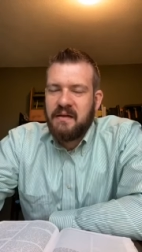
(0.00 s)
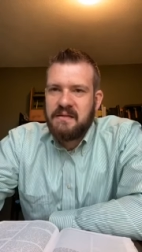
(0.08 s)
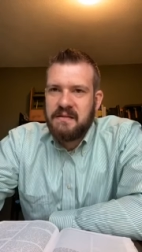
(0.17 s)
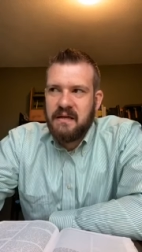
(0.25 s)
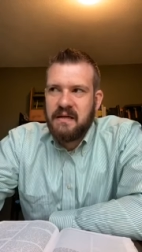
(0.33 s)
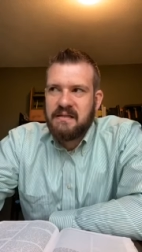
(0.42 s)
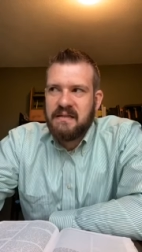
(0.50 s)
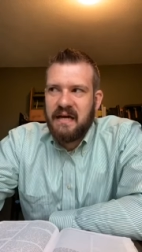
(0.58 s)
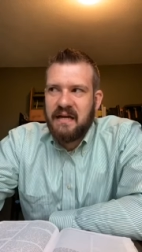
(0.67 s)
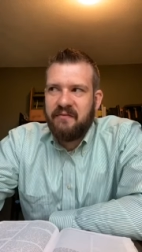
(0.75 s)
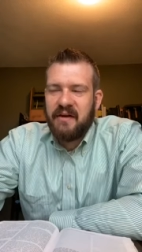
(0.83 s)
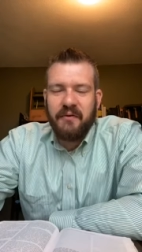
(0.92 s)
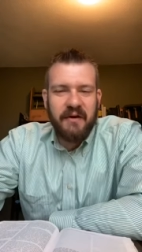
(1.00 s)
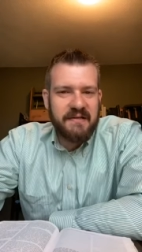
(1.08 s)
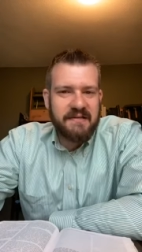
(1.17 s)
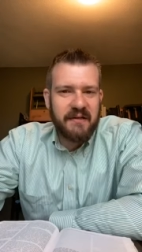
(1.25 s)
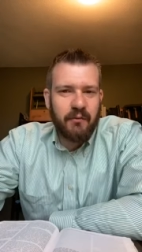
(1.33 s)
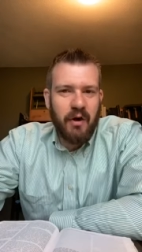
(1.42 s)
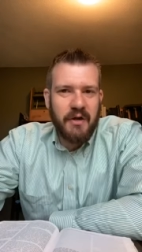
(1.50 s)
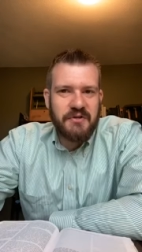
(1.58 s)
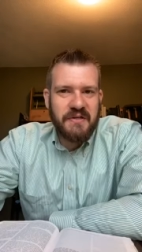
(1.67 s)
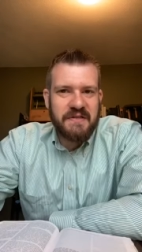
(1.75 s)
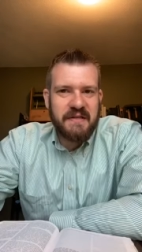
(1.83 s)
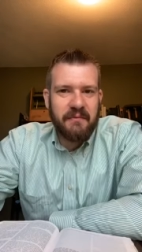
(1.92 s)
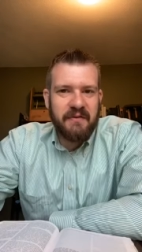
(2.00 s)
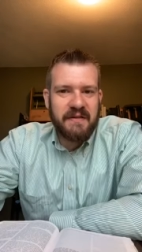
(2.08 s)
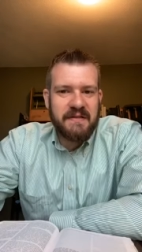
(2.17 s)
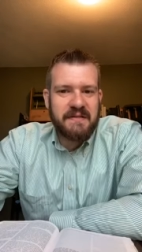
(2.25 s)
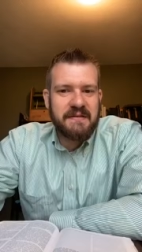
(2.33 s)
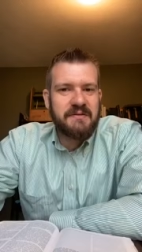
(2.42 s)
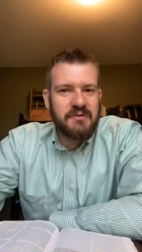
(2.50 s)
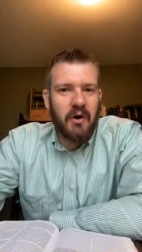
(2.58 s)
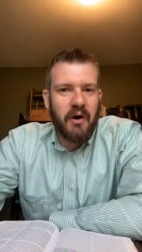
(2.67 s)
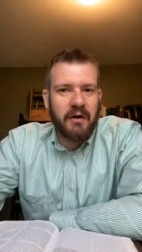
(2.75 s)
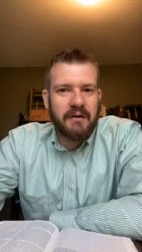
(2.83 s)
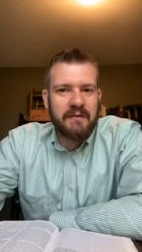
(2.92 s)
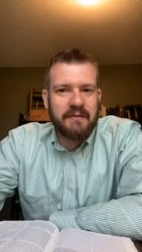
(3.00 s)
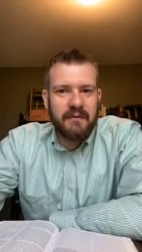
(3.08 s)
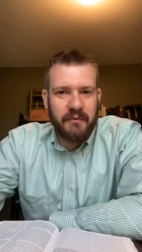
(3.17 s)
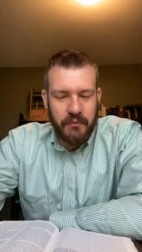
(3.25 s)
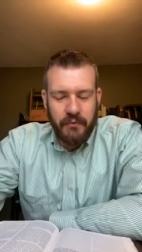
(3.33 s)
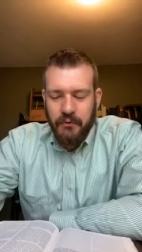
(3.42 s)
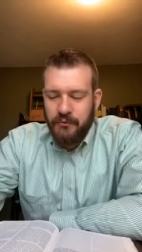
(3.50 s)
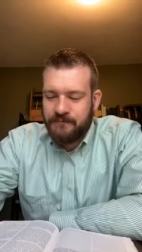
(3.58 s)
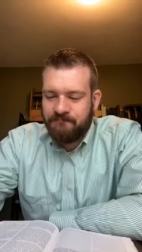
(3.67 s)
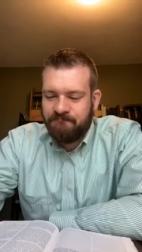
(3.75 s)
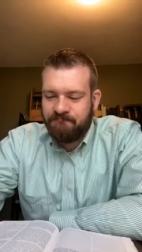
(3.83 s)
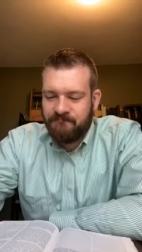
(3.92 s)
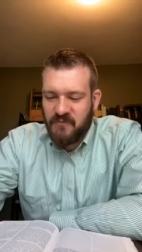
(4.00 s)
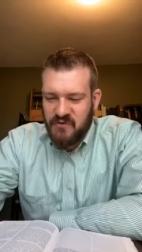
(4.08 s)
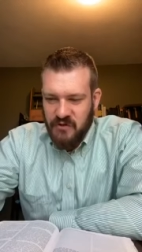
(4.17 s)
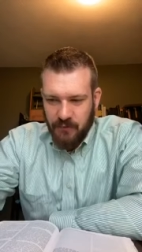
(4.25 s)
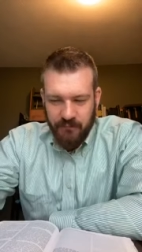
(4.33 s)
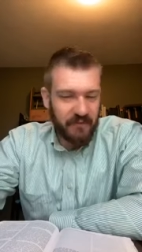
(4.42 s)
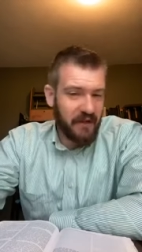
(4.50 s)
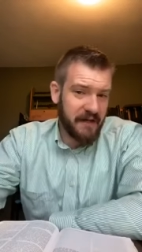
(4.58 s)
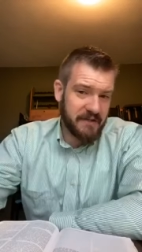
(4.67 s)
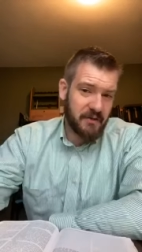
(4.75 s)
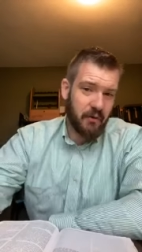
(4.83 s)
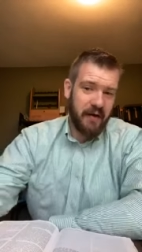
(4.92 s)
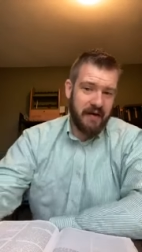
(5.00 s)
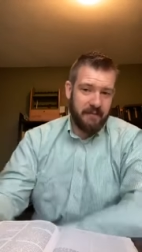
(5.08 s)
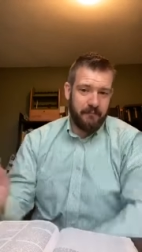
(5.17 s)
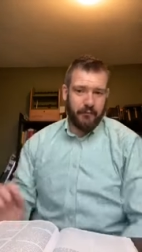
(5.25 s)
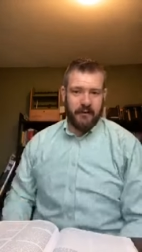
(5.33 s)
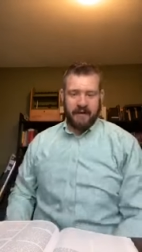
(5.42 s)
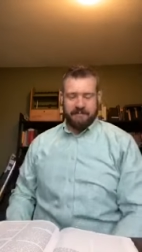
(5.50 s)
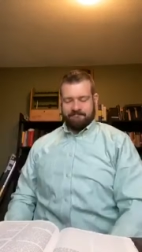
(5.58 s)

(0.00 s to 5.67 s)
it's it's kind of interesting watching some of this talked through. So let us go ahead and pray.